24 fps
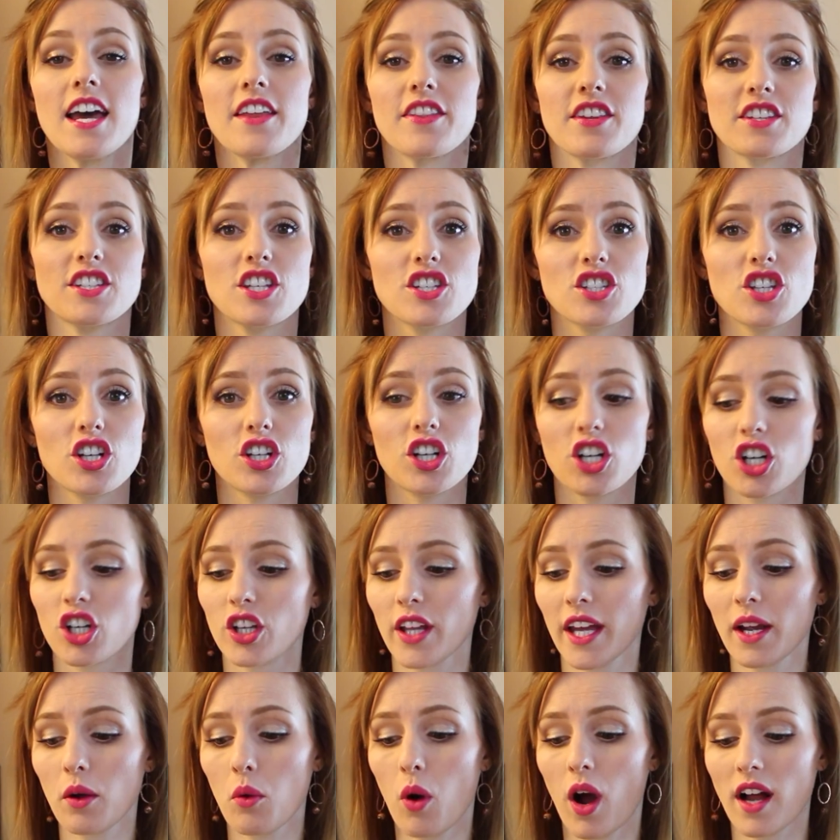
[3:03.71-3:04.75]
This is the
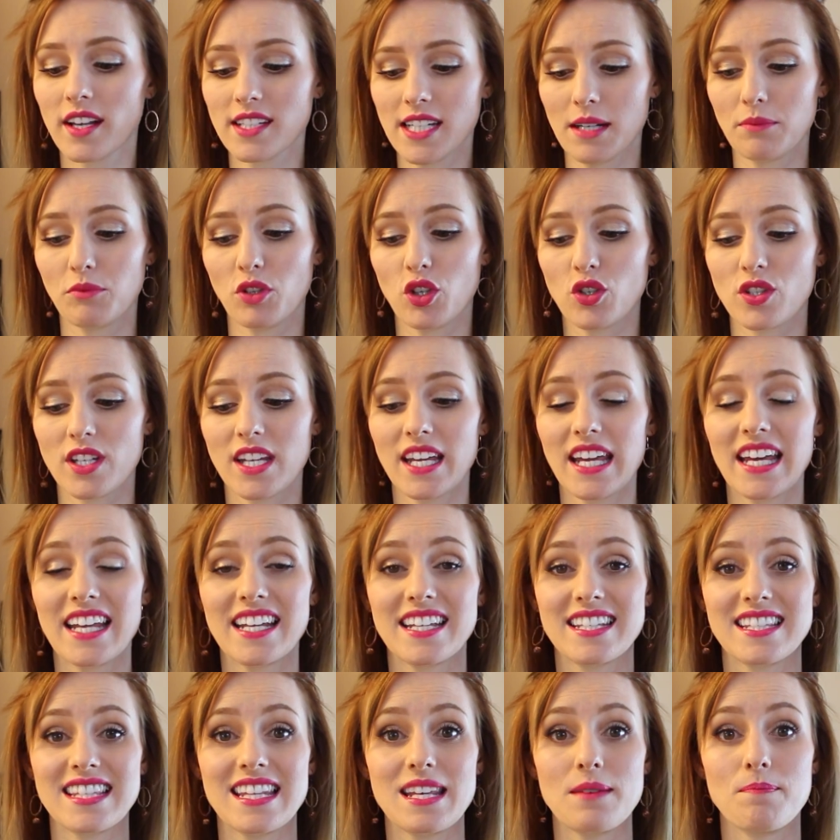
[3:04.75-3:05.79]
curling wand I'm using. It
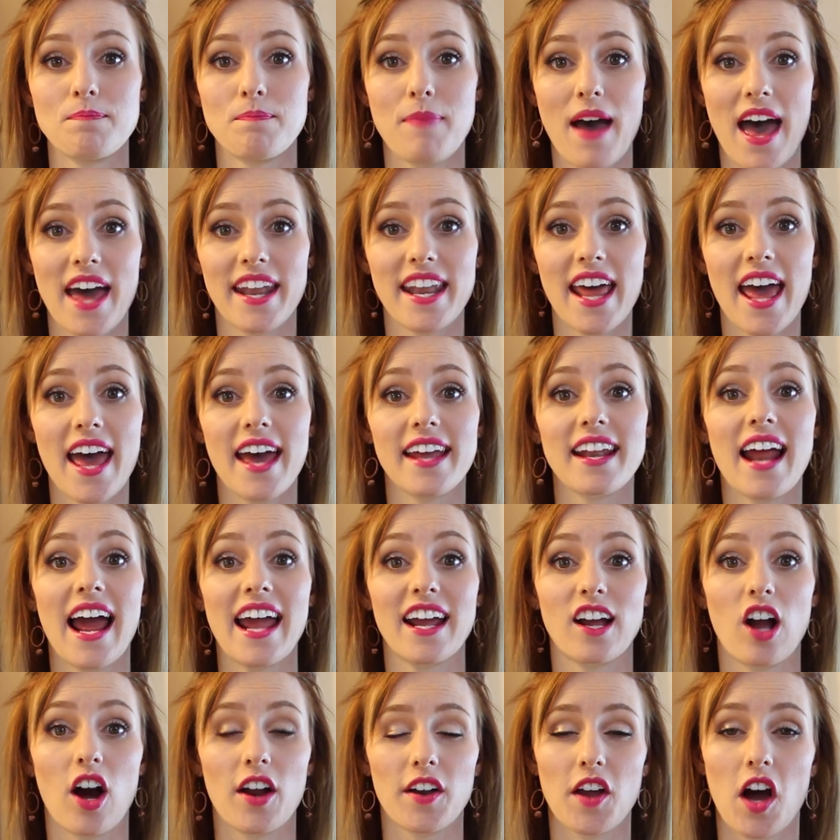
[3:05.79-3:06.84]
is the bed head.
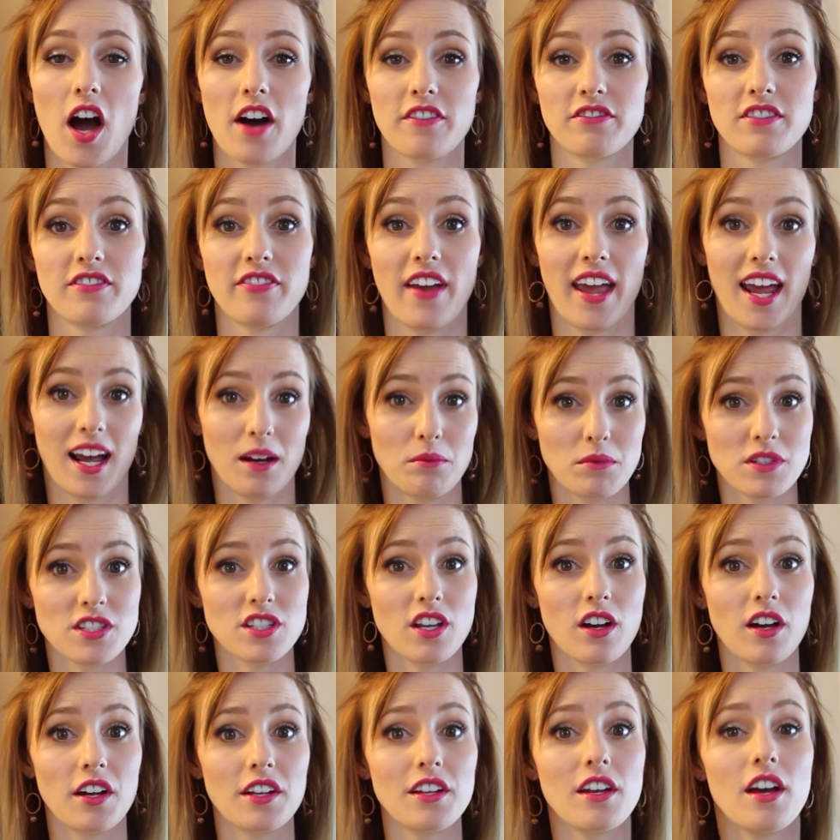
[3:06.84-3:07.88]
I got it off of
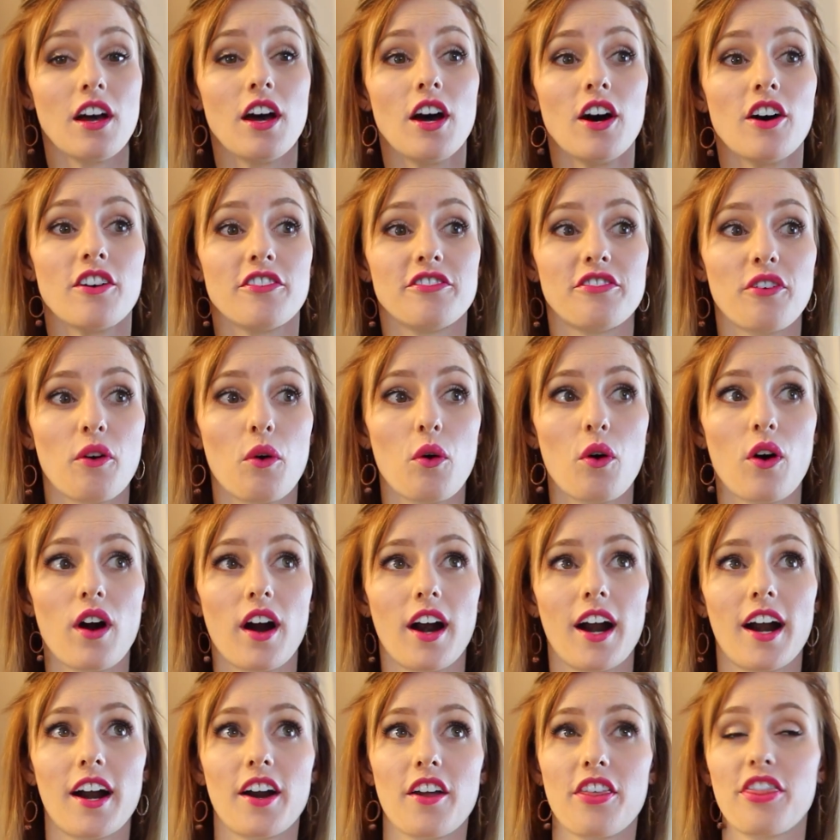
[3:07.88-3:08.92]
Amazon
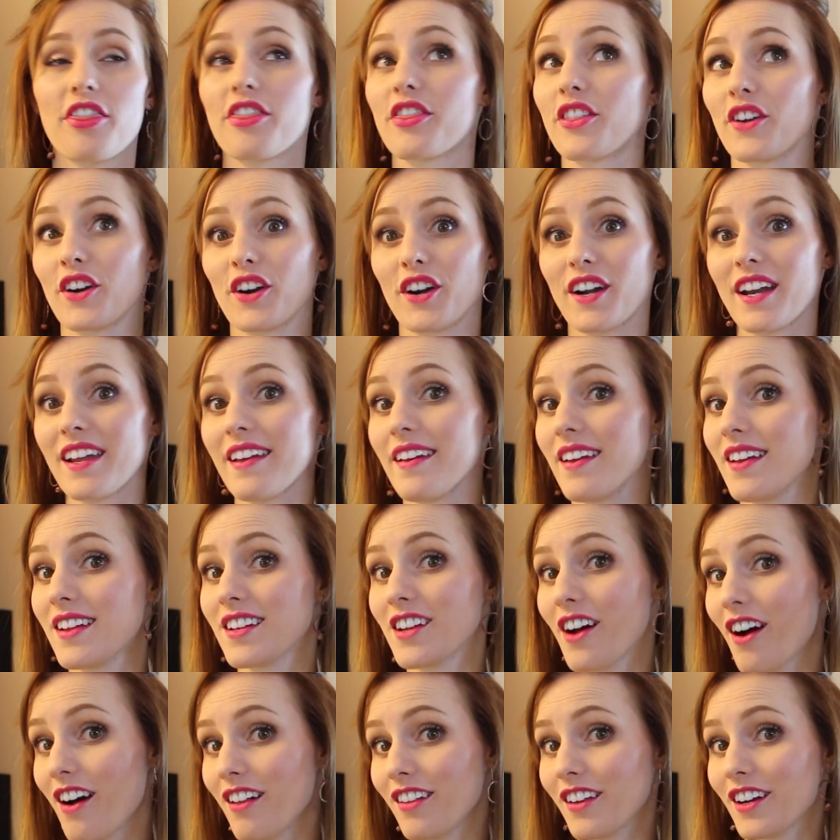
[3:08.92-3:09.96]
for $30,
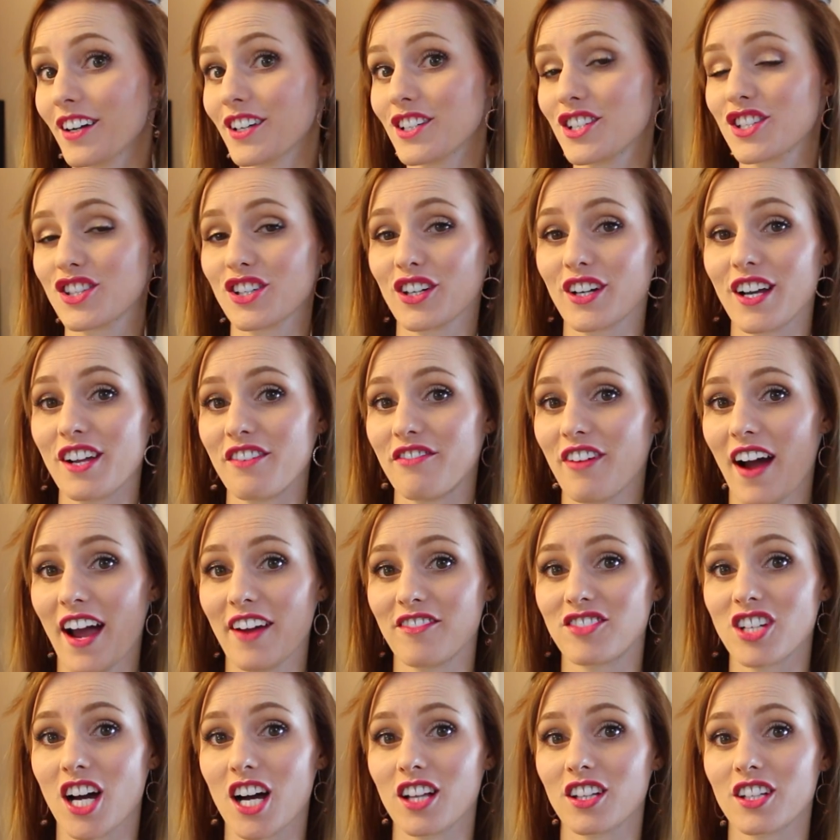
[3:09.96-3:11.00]

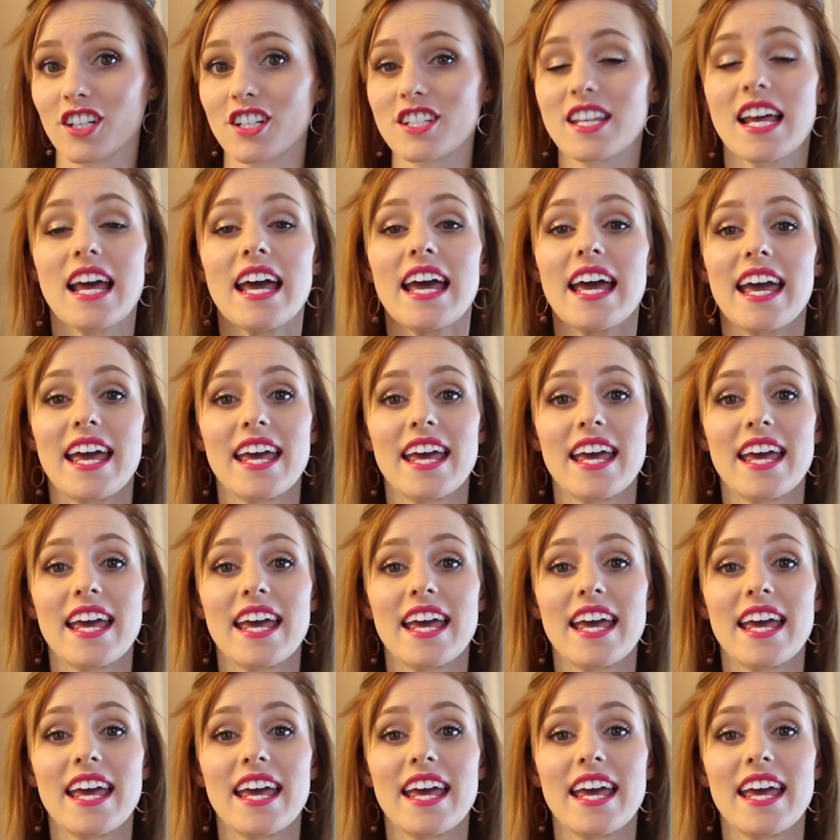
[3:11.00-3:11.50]
$35.